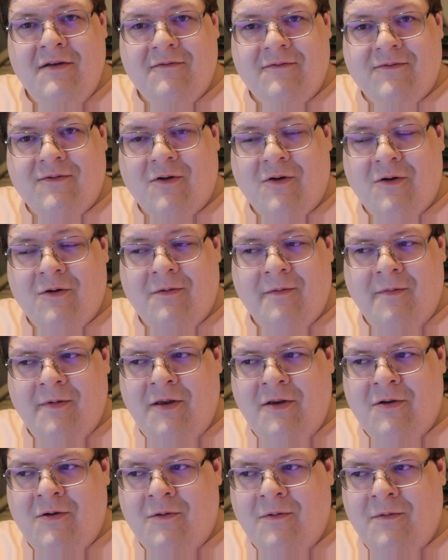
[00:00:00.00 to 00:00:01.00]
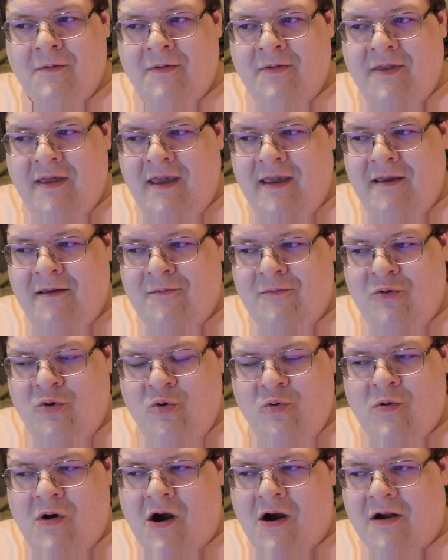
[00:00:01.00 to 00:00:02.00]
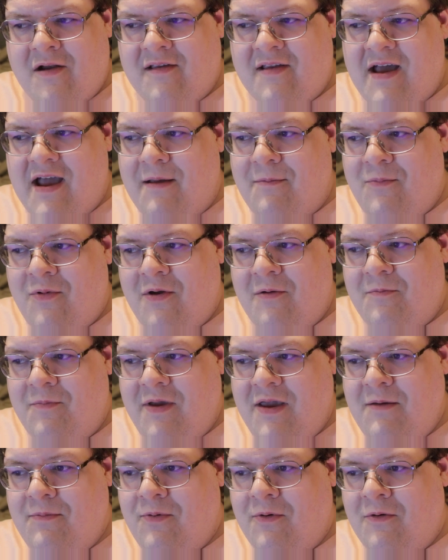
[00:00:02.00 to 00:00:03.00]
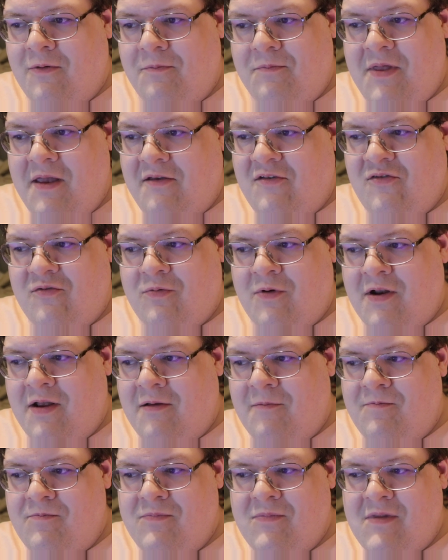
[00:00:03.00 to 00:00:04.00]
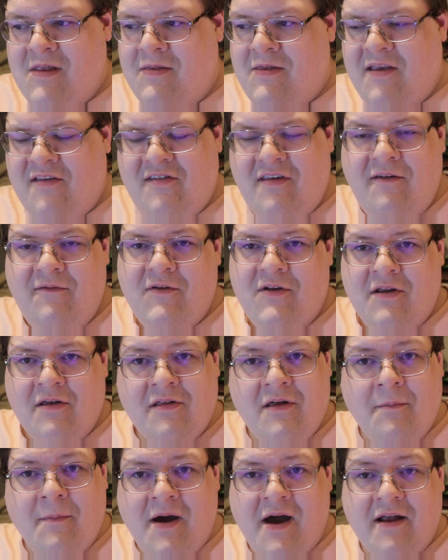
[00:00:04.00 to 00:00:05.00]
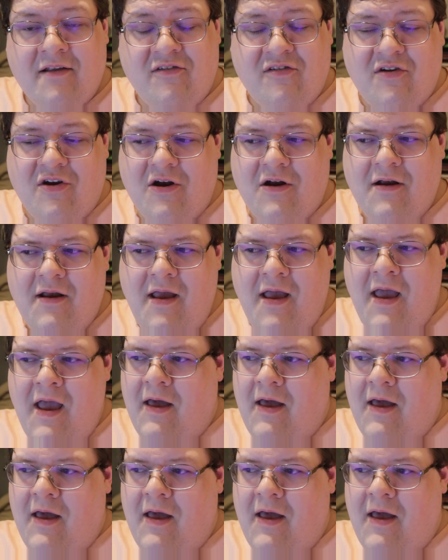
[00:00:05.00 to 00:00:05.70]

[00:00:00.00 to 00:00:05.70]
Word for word: for, you know, the new archetype, but people, they just want to they see Vanilla Monster,